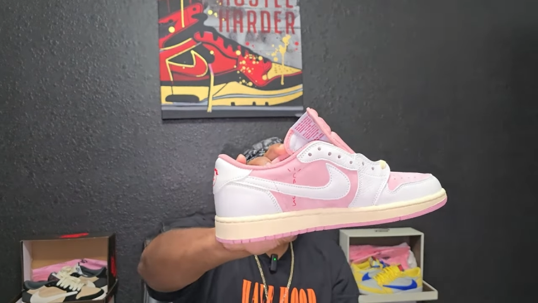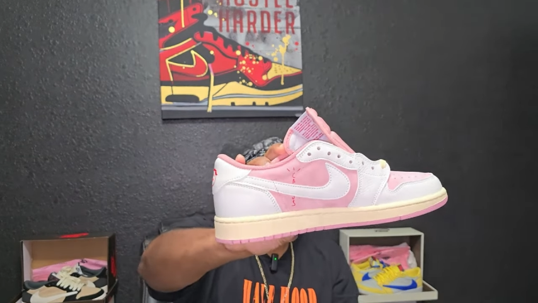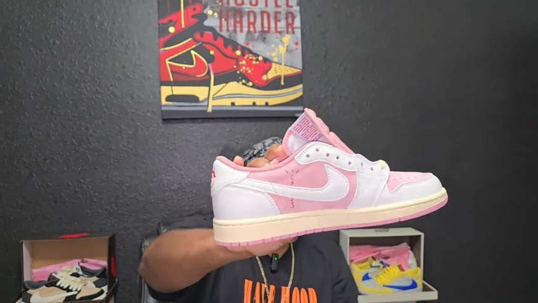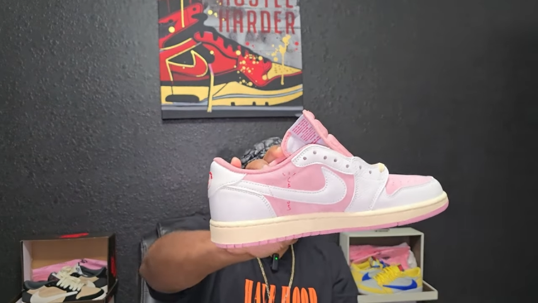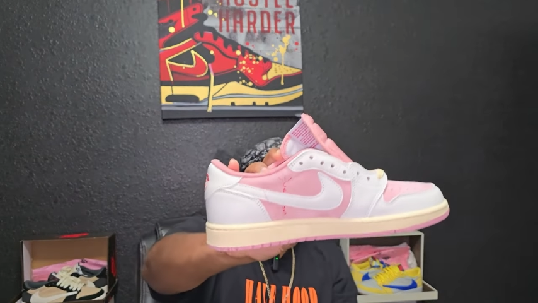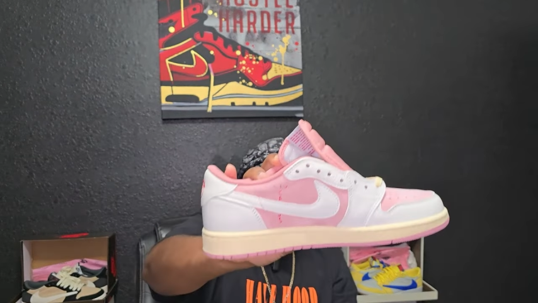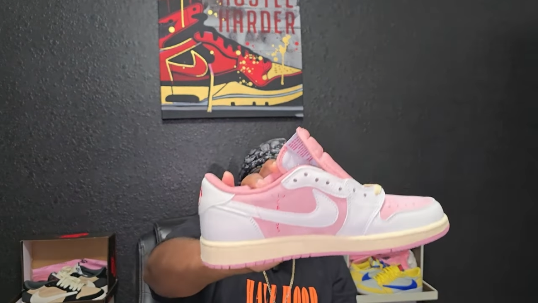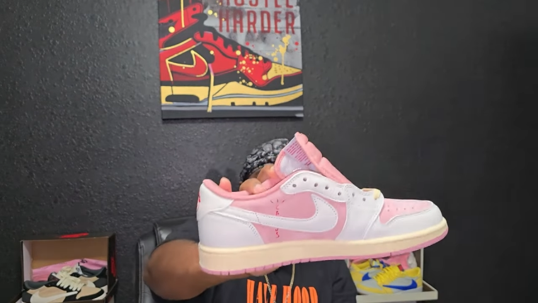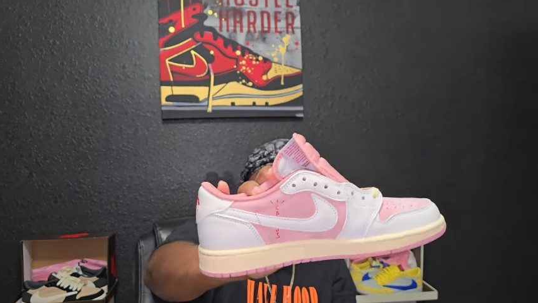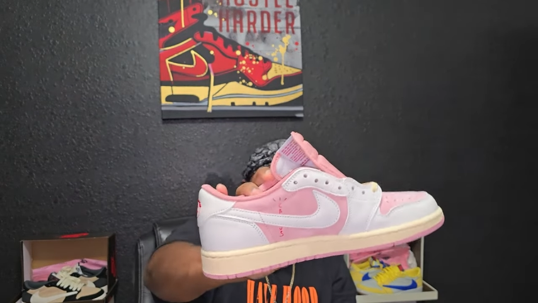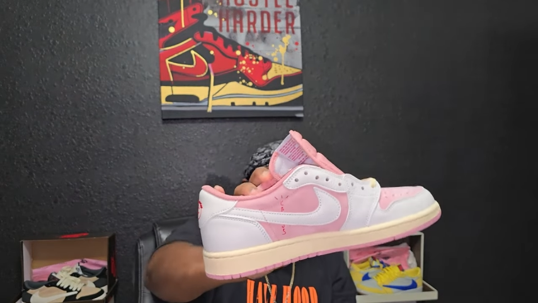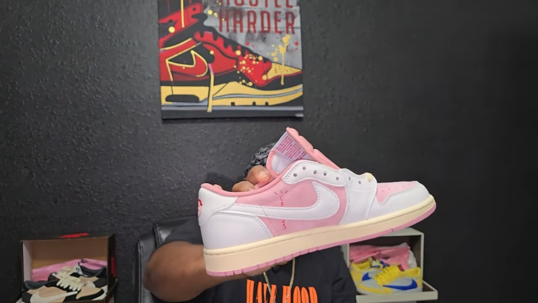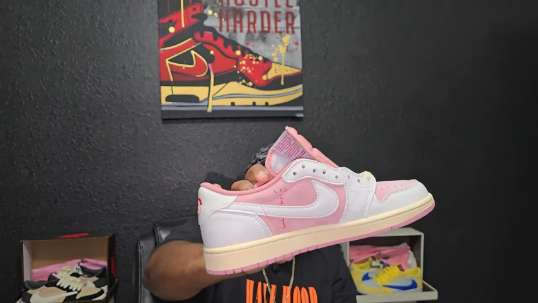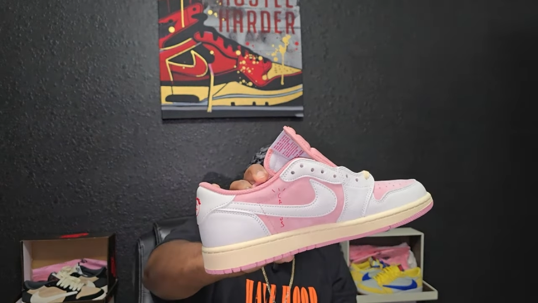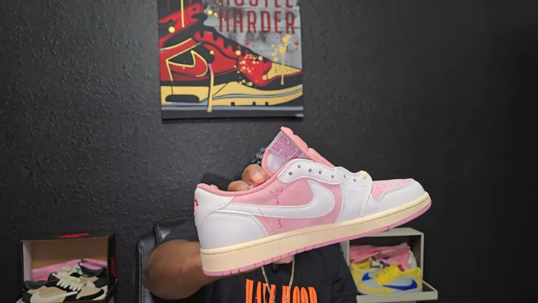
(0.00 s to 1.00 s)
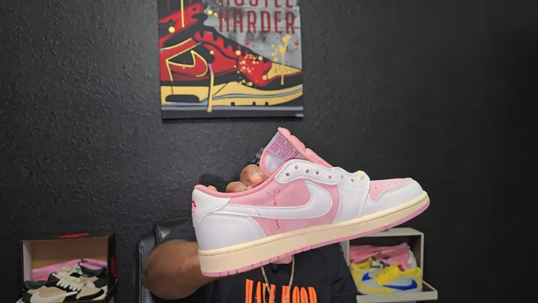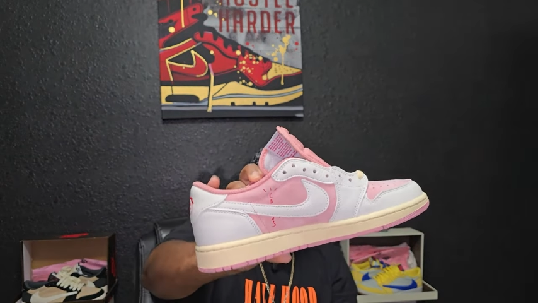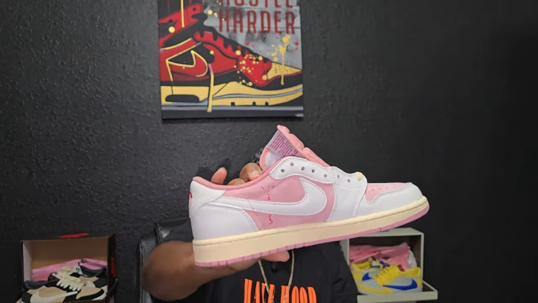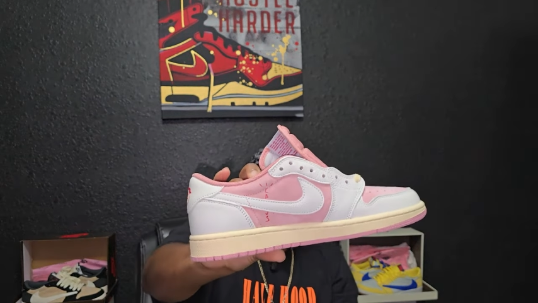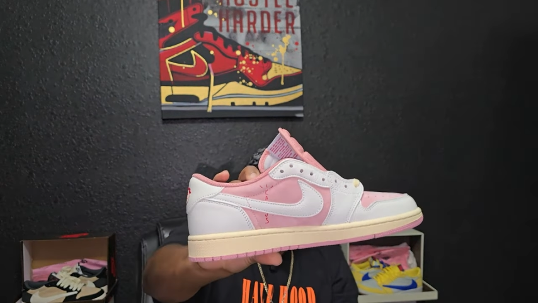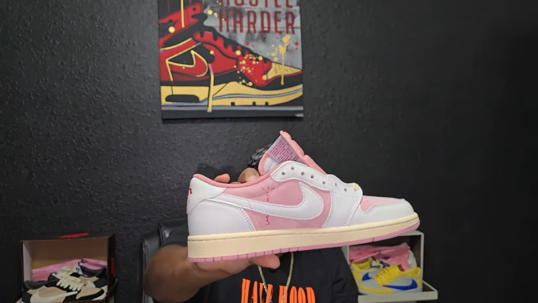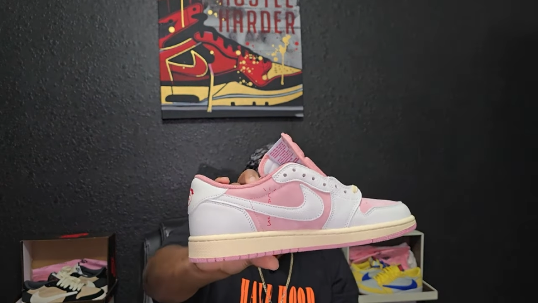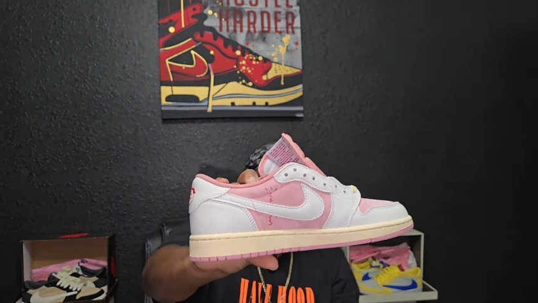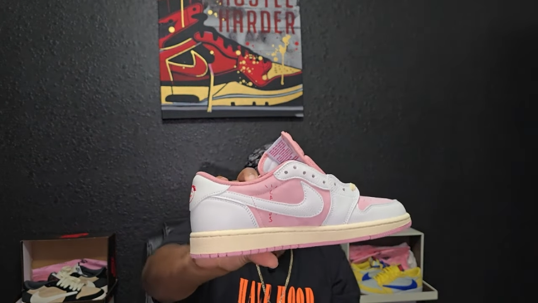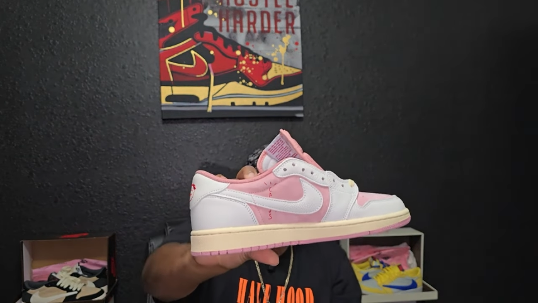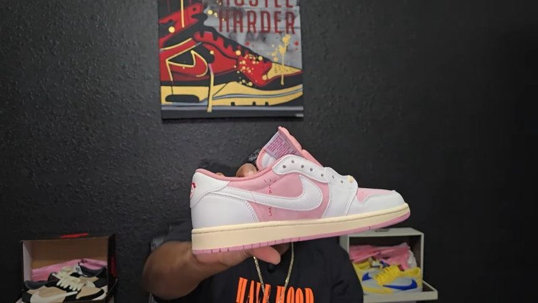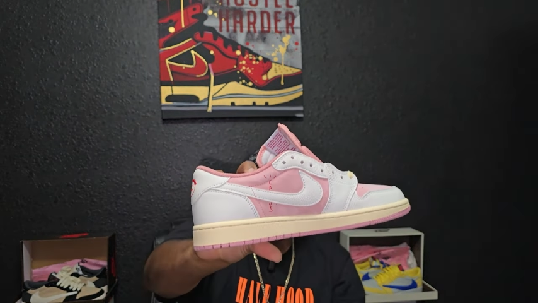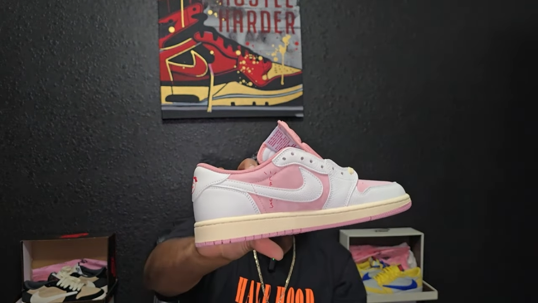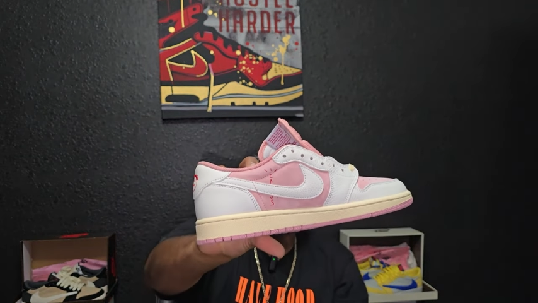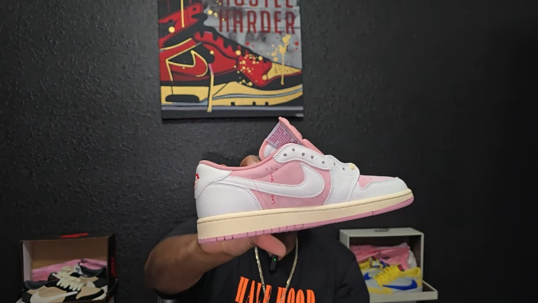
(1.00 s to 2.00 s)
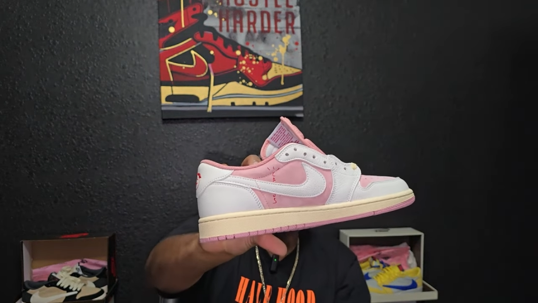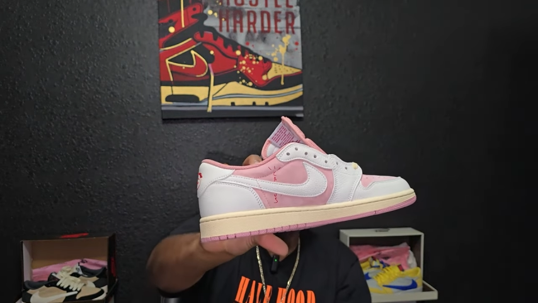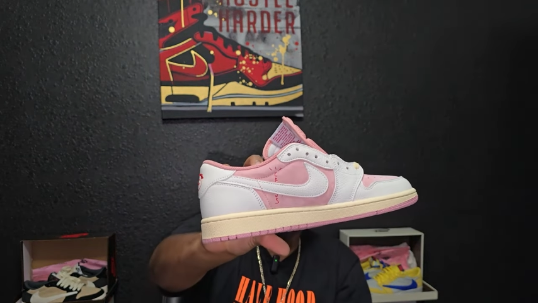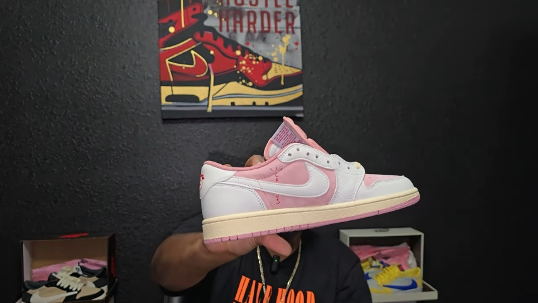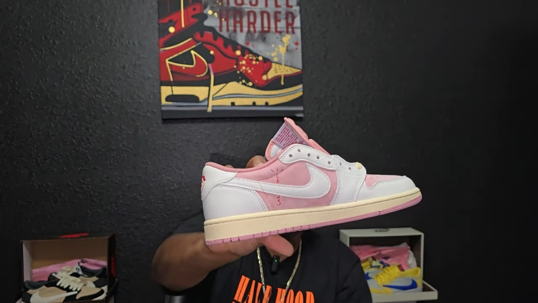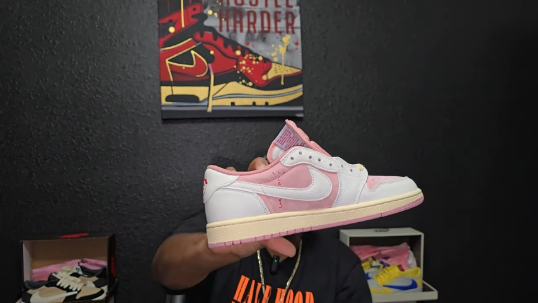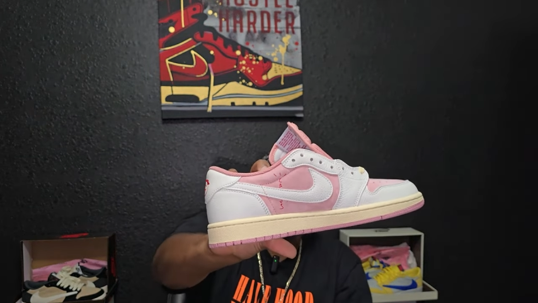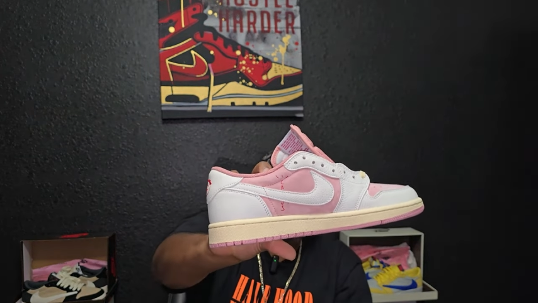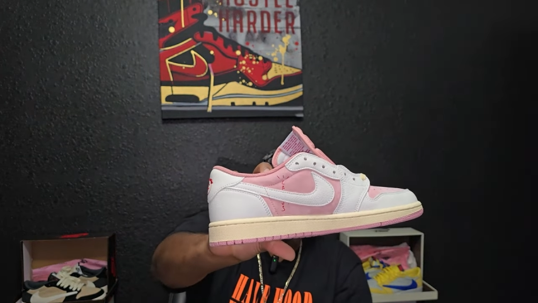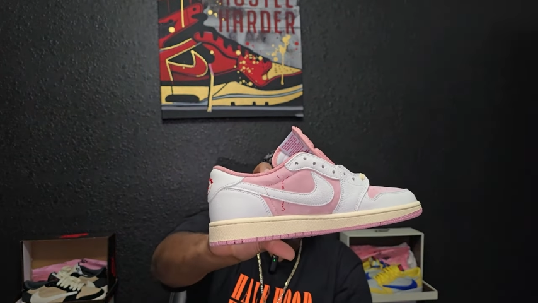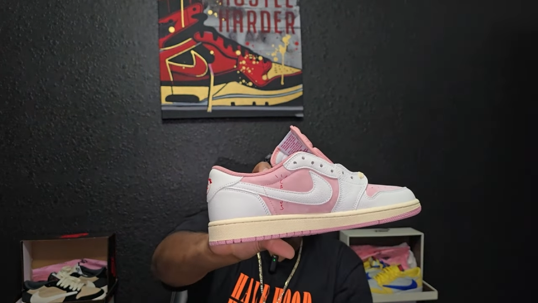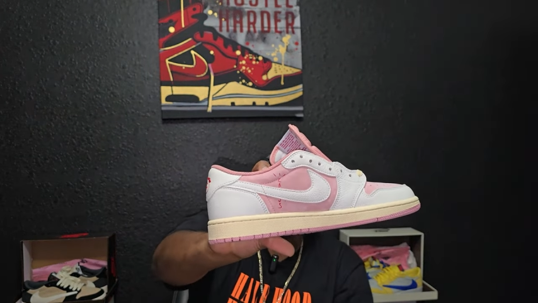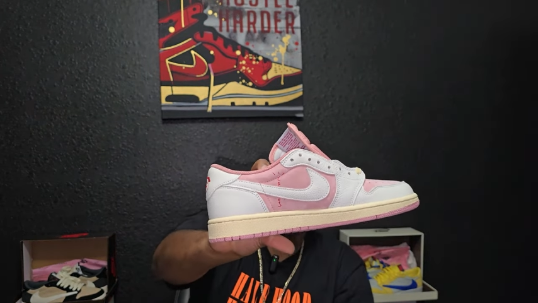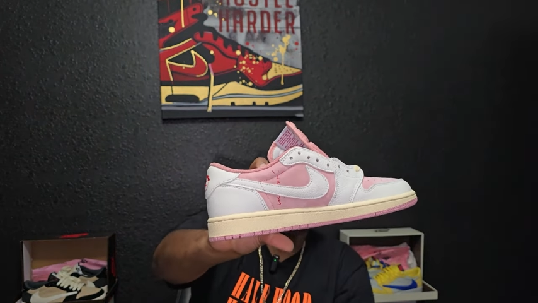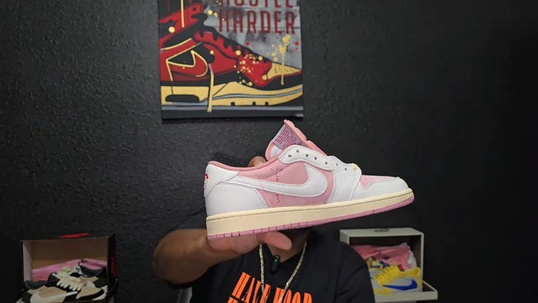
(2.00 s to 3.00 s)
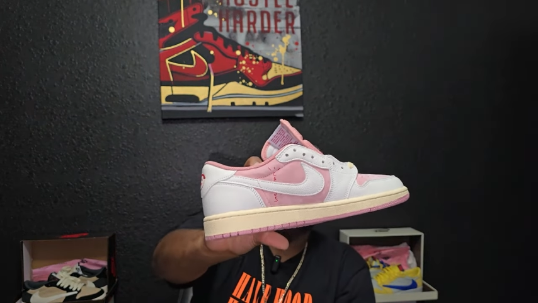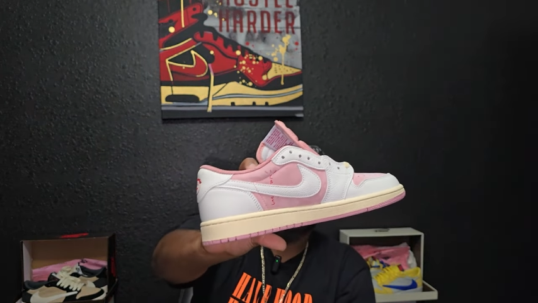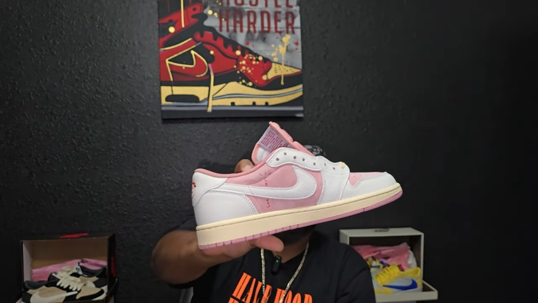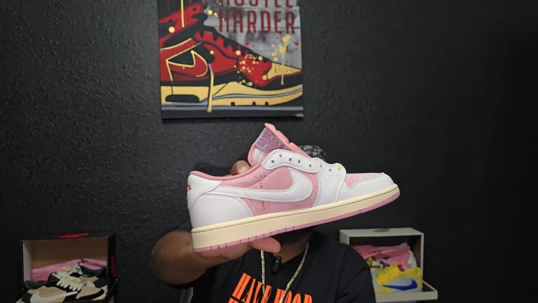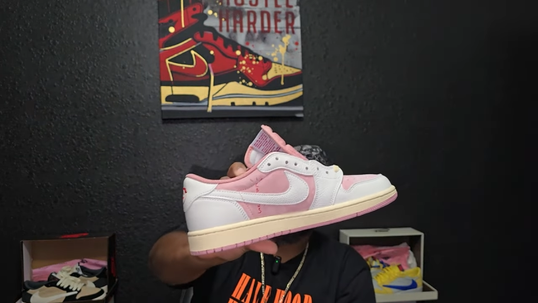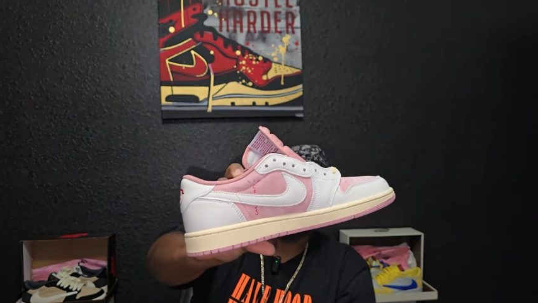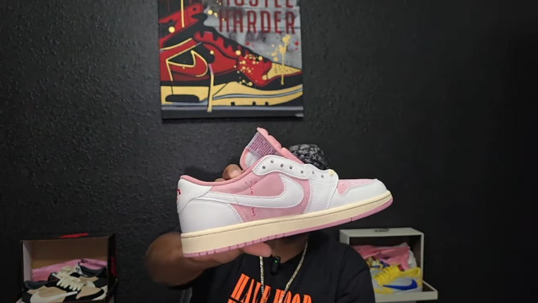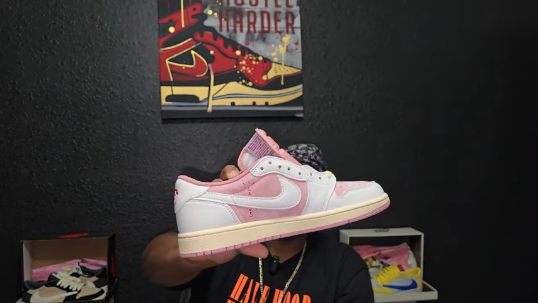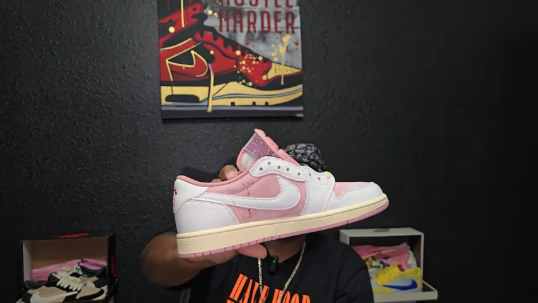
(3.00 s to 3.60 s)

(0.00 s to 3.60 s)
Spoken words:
(no speaker visible)